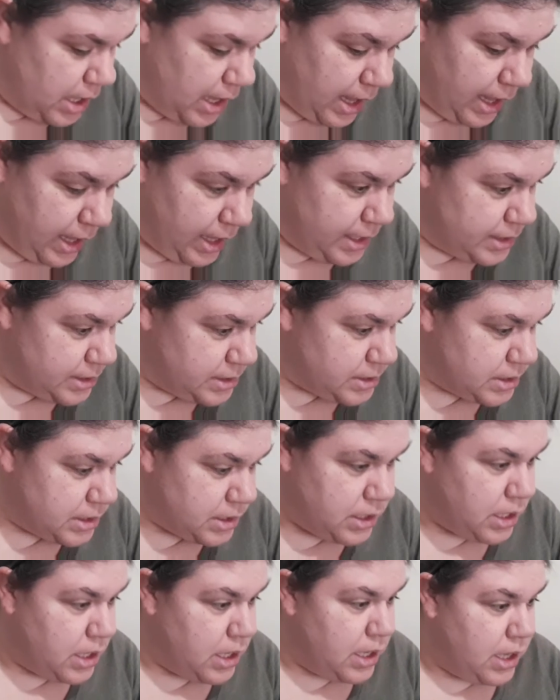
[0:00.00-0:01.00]
And
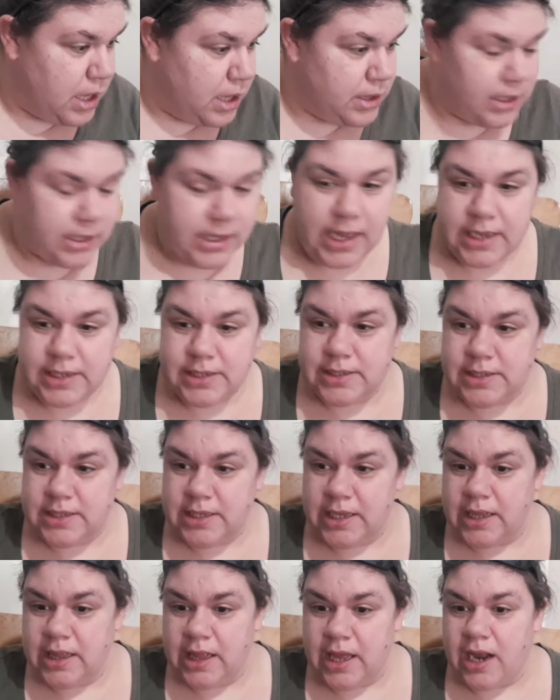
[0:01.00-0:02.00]
the last
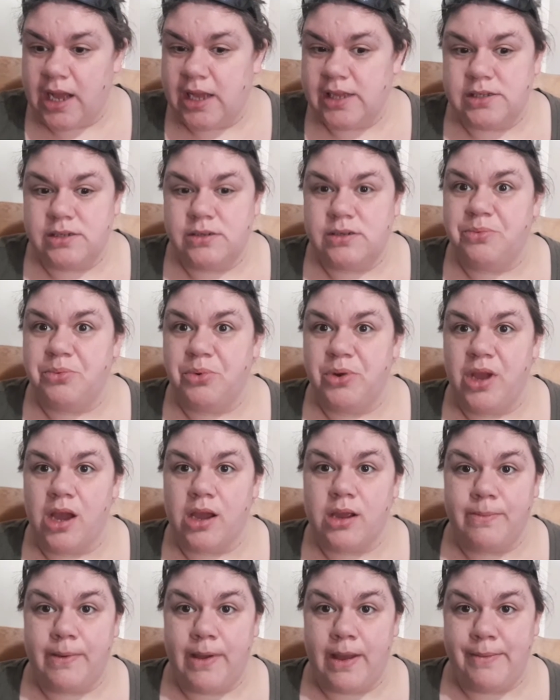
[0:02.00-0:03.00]
thing that I do to
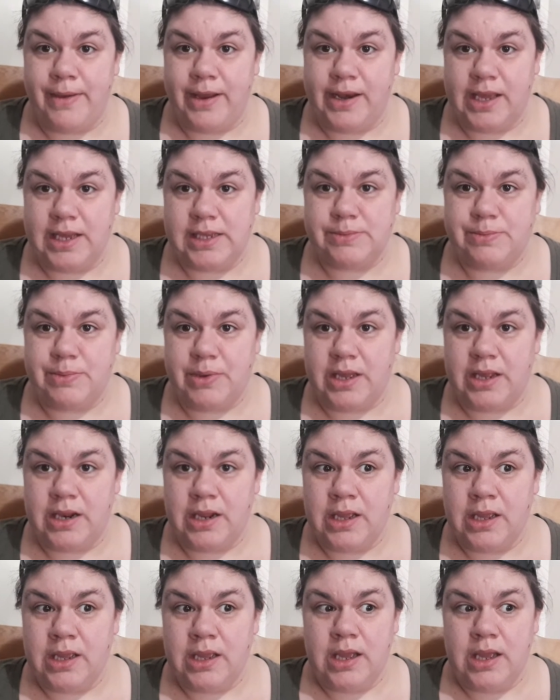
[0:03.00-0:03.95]
preoccupy my days, but